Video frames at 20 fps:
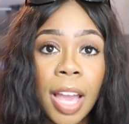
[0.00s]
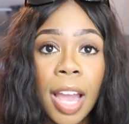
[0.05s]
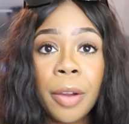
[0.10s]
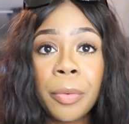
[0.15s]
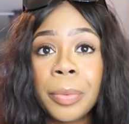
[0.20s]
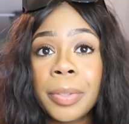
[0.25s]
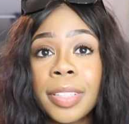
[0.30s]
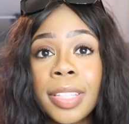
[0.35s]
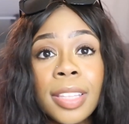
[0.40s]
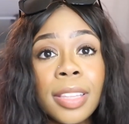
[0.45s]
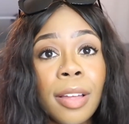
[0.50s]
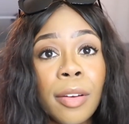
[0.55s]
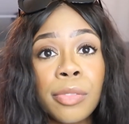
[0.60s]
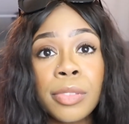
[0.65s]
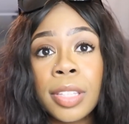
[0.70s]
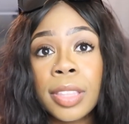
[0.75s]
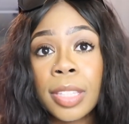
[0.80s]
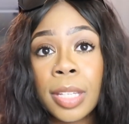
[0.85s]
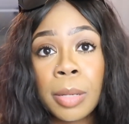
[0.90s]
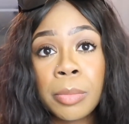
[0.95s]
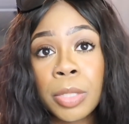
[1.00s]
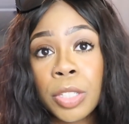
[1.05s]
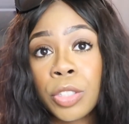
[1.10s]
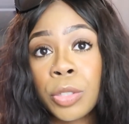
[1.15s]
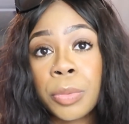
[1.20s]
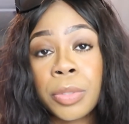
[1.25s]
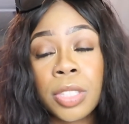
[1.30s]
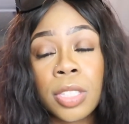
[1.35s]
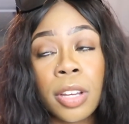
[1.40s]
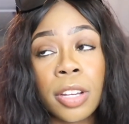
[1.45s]
I really loved the themes that
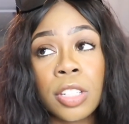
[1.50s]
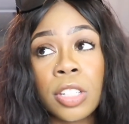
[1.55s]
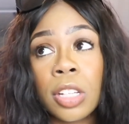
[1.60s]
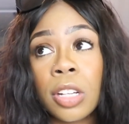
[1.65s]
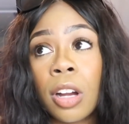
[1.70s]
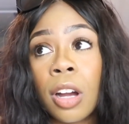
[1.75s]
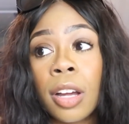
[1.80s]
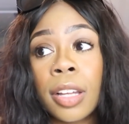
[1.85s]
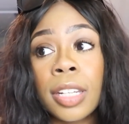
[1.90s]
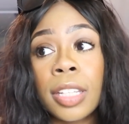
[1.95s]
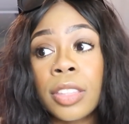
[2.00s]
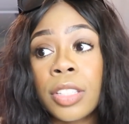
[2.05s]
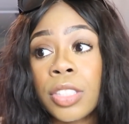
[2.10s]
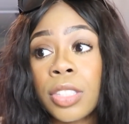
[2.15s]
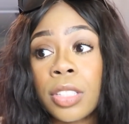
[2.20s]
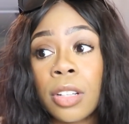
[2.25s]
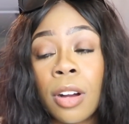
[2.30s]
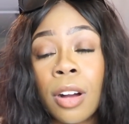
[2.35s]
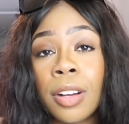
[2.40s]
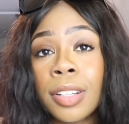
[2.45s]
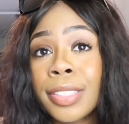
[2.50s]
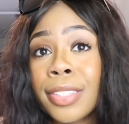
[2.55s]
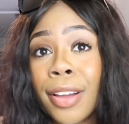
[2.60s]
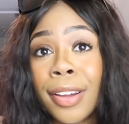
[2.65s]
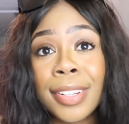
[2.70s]
she was touching on in the songs.